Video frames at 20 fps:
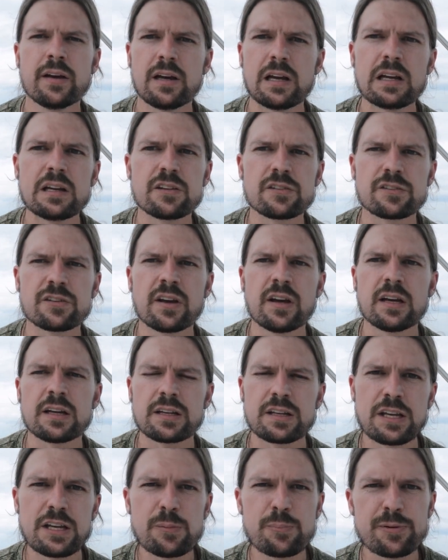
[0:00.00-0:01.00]
is
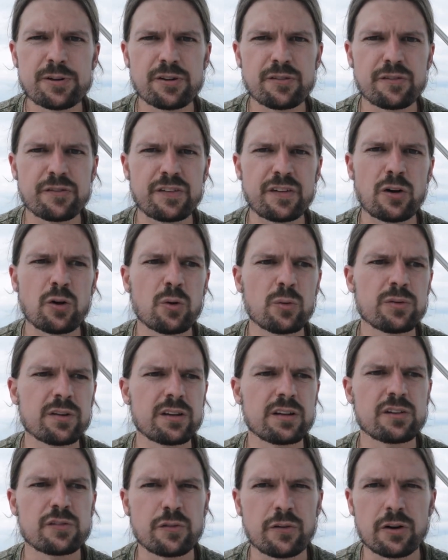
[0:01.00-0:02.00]
keep your phone
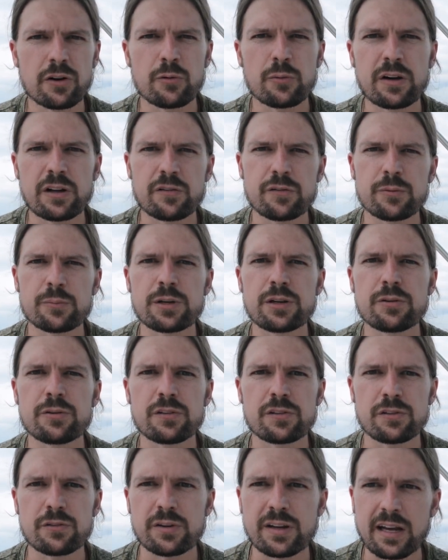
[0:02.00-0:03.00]
as far away from you
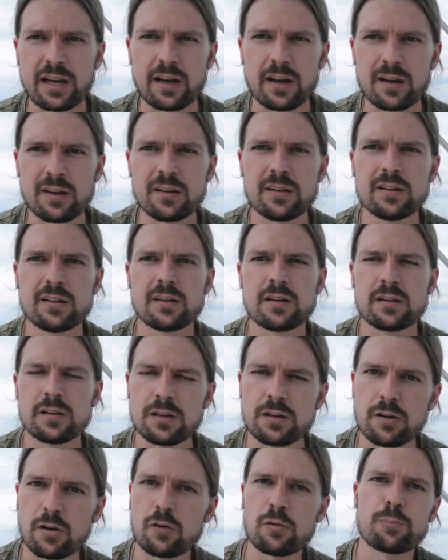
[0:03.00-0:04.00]
as you can
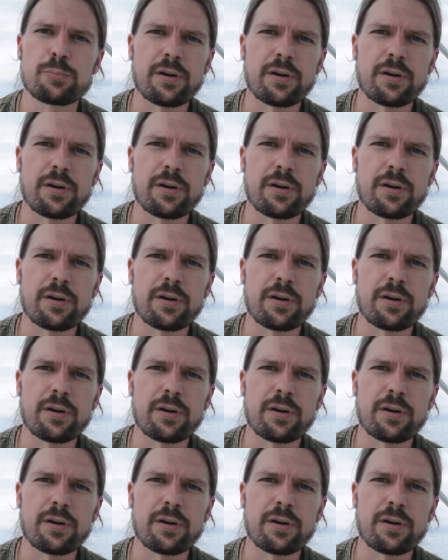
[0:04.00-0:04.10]
you know,